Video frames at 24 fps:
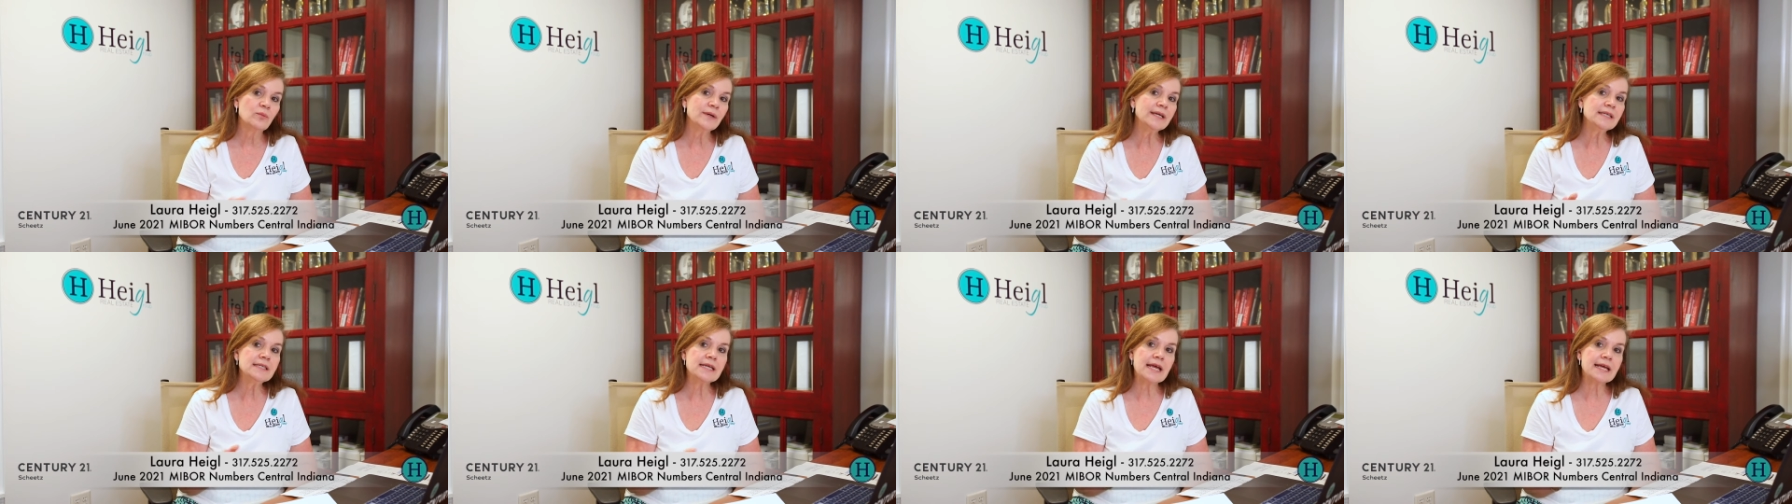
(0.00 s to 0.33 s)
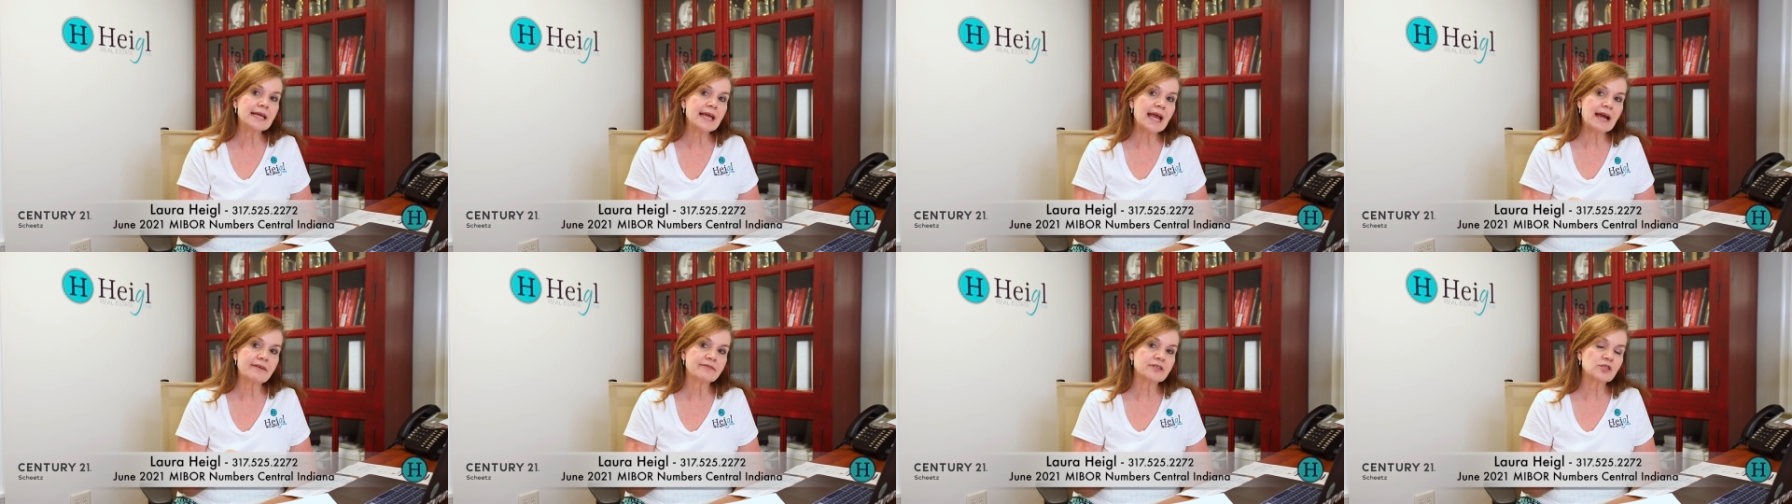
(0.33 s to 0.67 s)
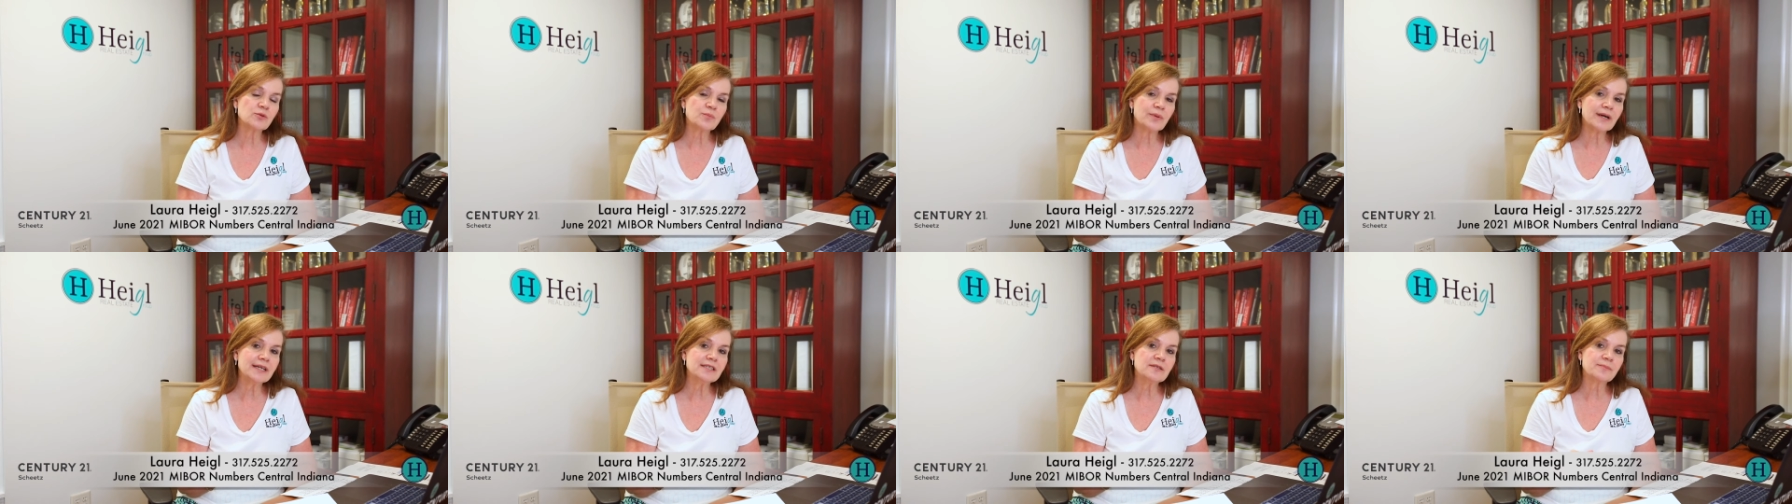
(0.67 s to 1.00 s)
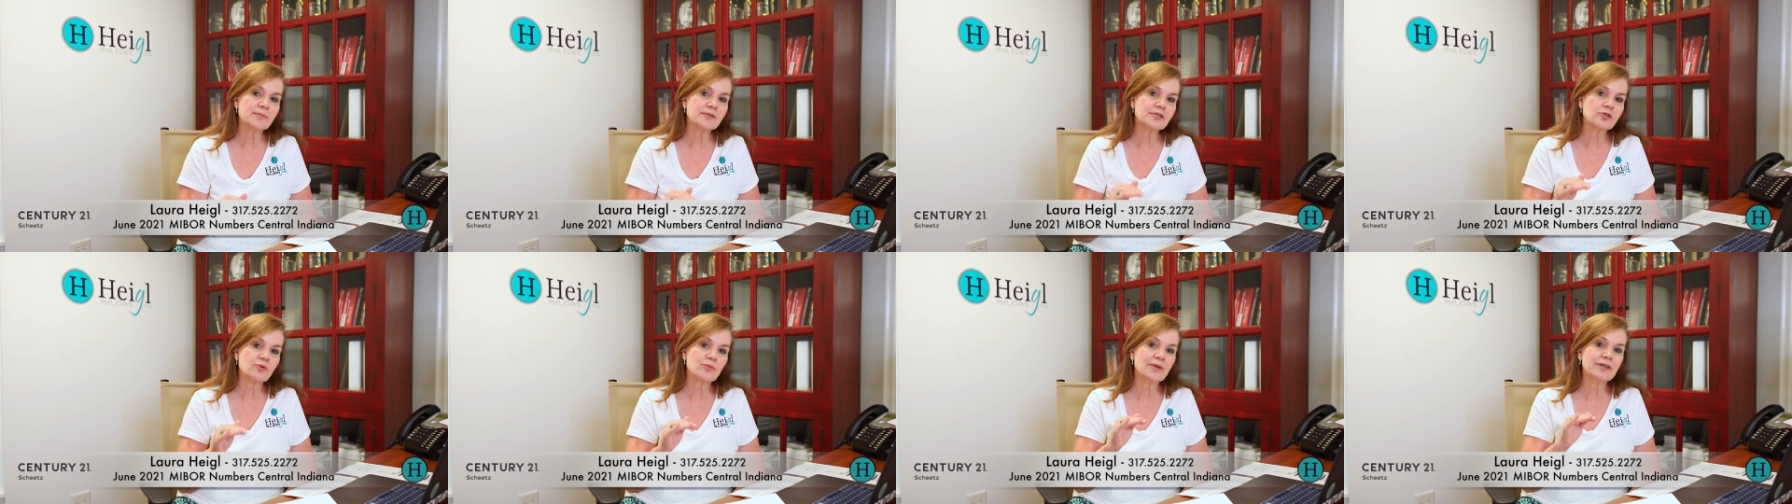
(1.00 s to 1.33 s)
We take average price
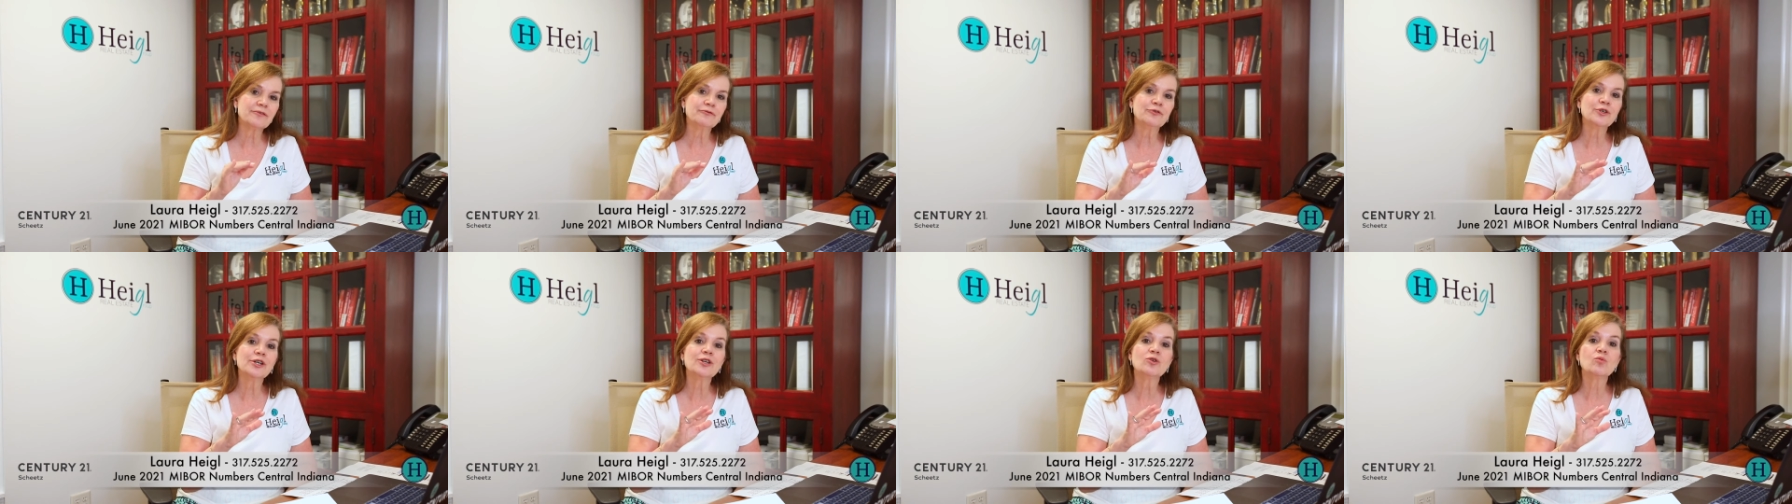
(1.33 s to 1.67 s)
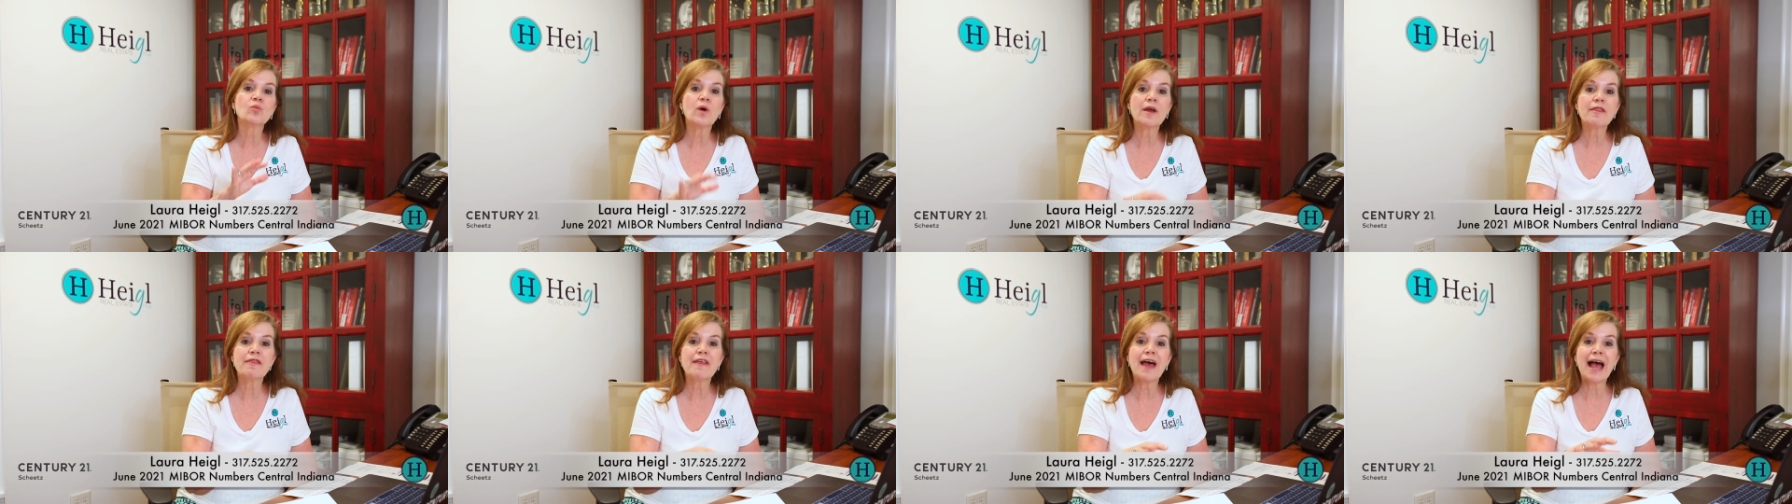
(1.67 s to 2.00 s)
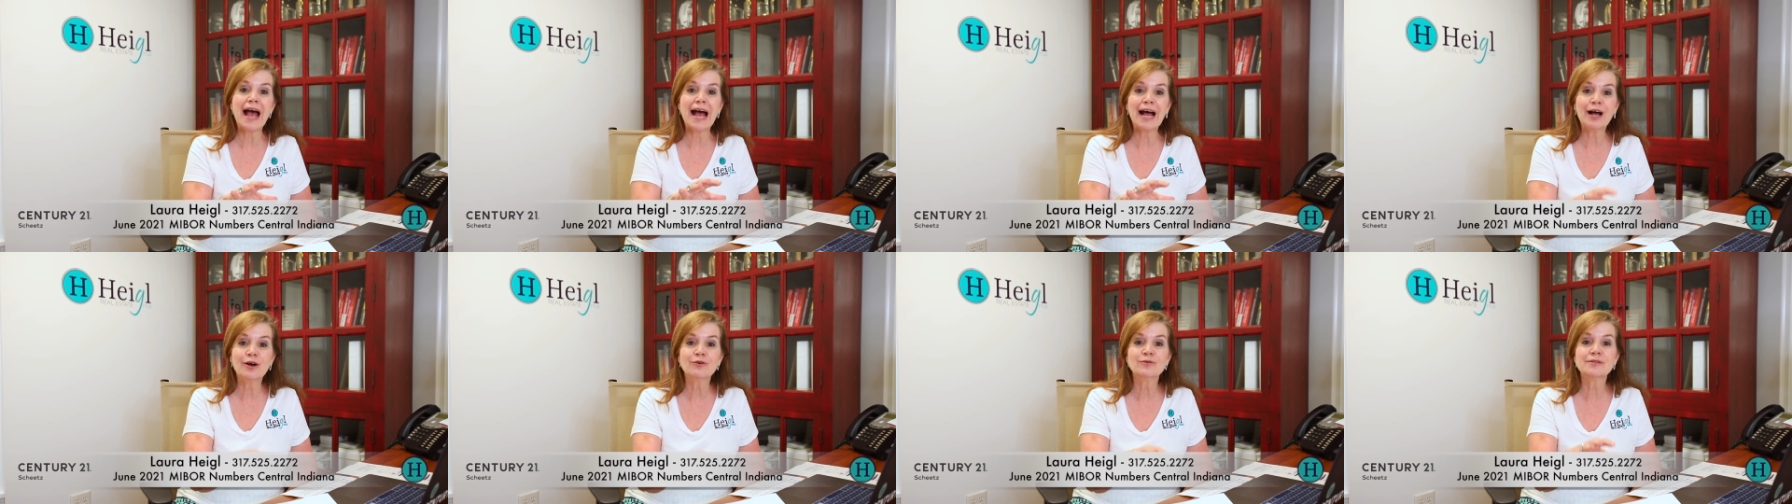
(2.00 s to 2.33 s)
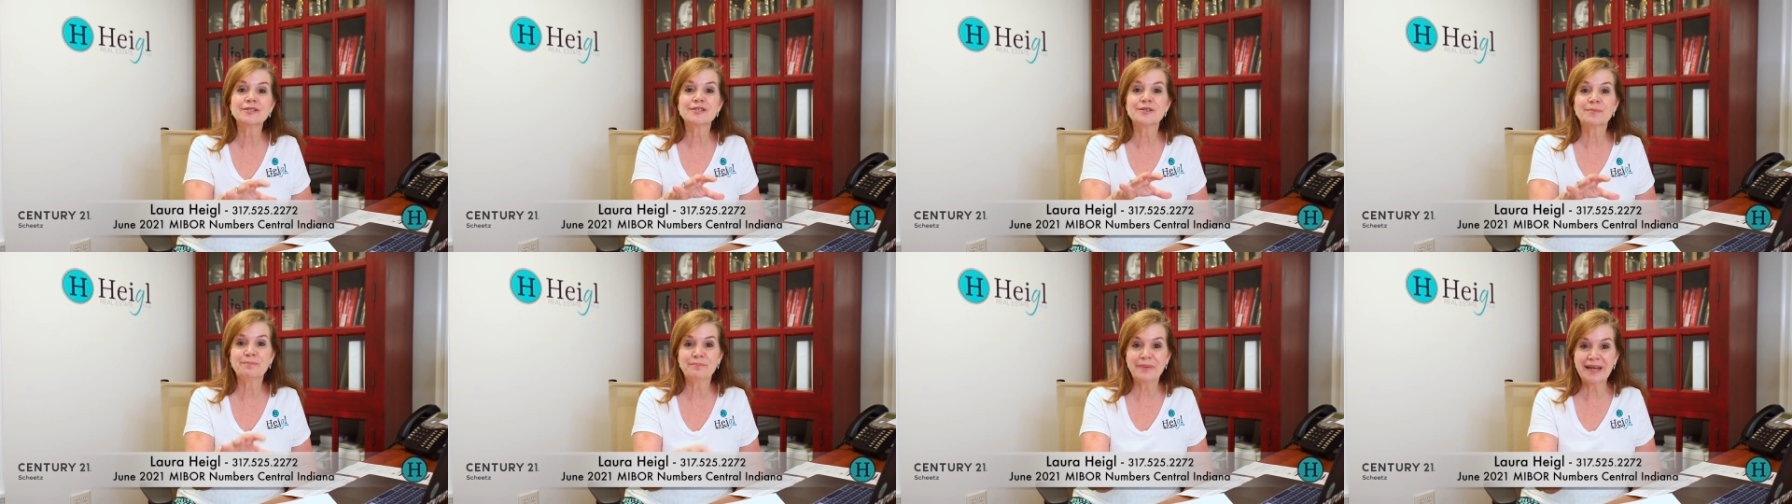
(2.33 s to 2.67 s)
per square foot
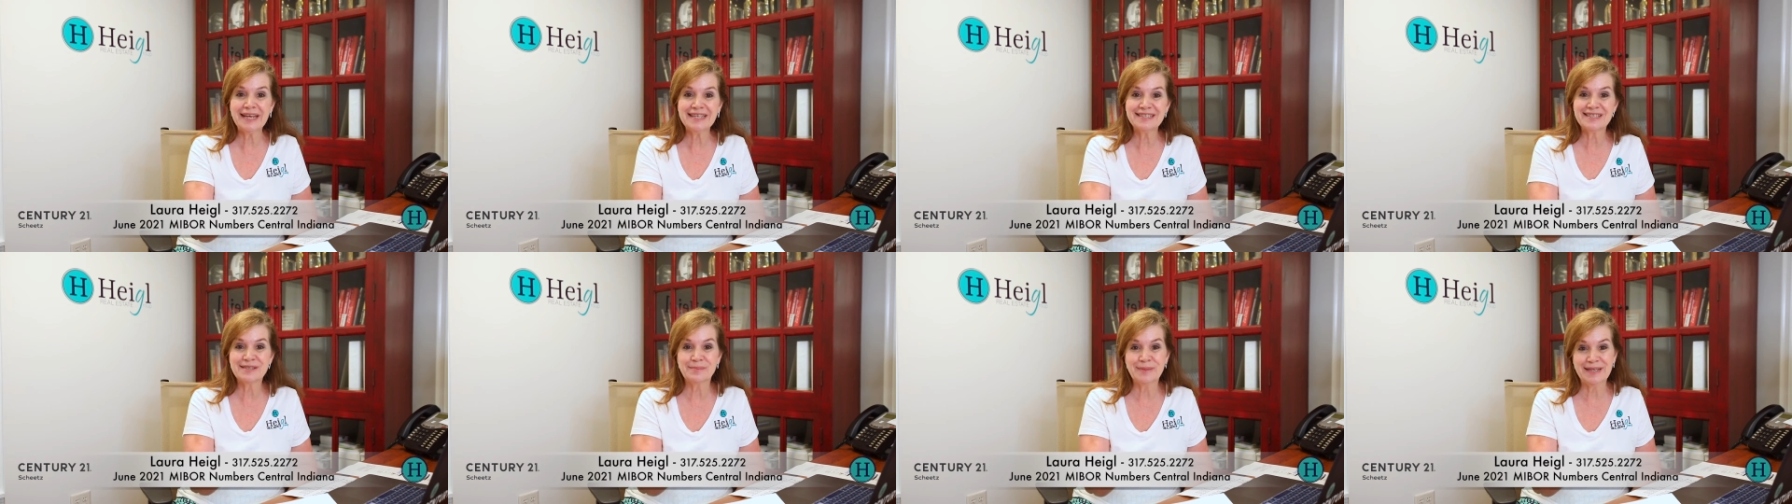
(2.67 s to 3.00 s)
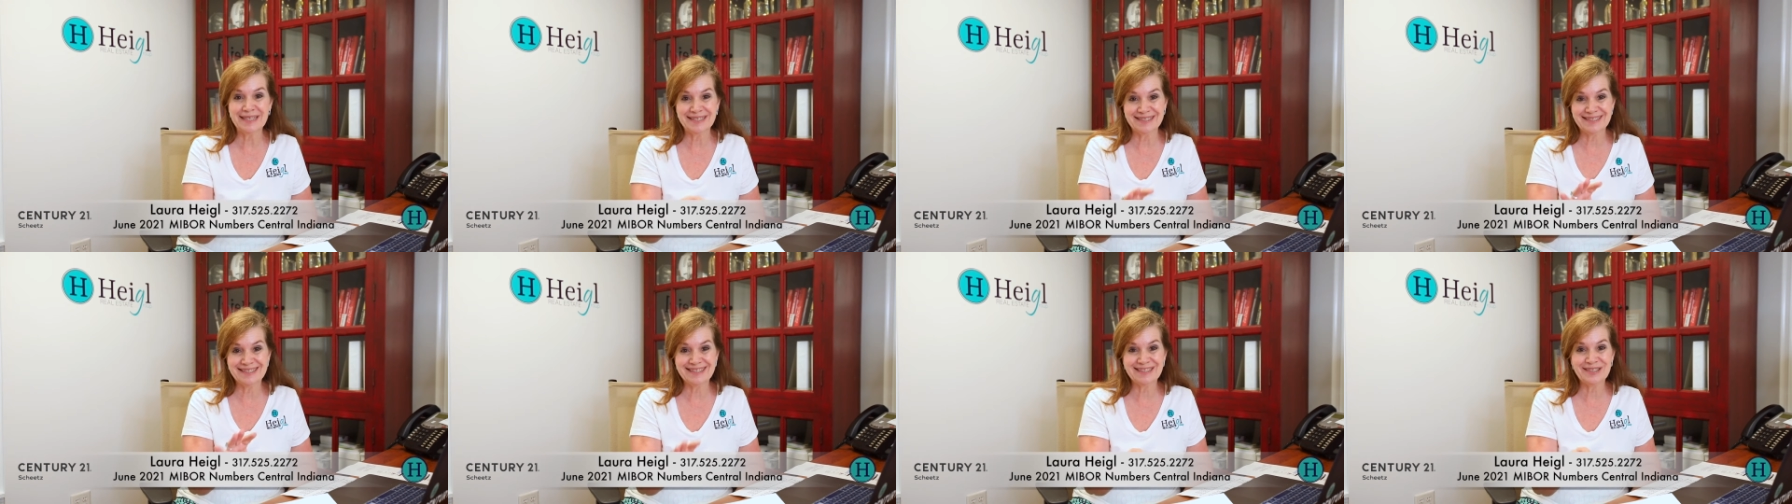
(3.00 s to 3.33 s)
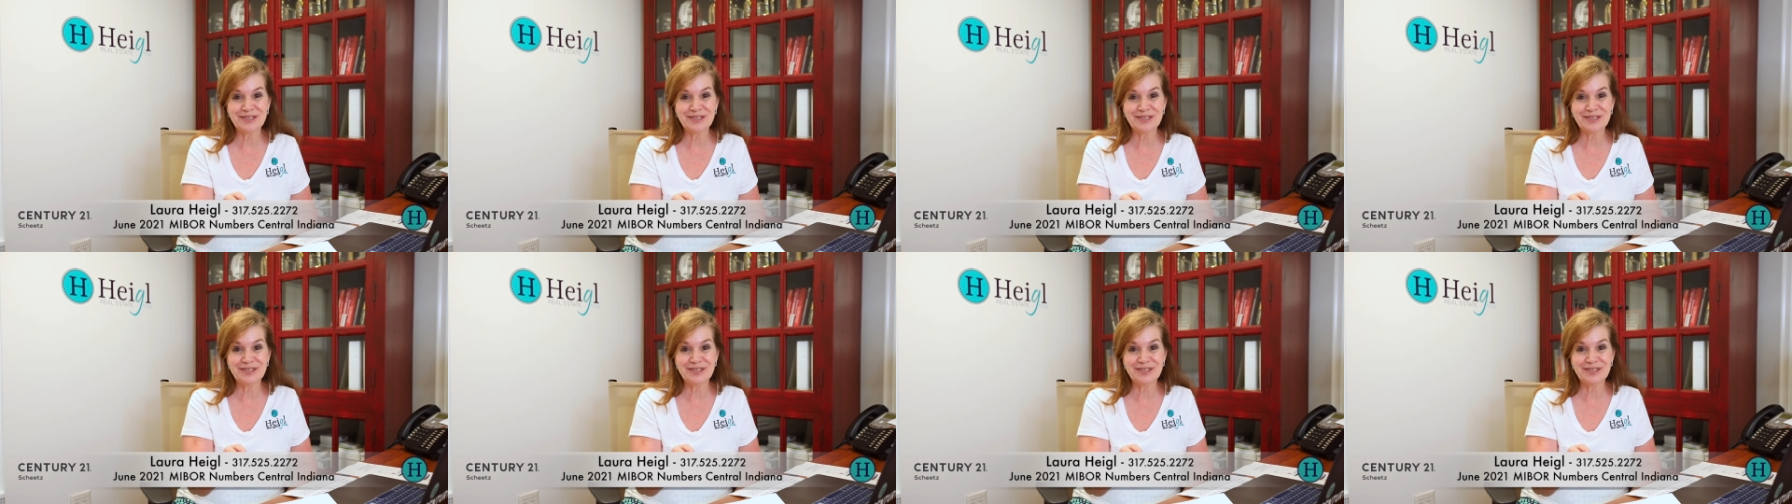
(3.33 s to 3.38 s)
without basements.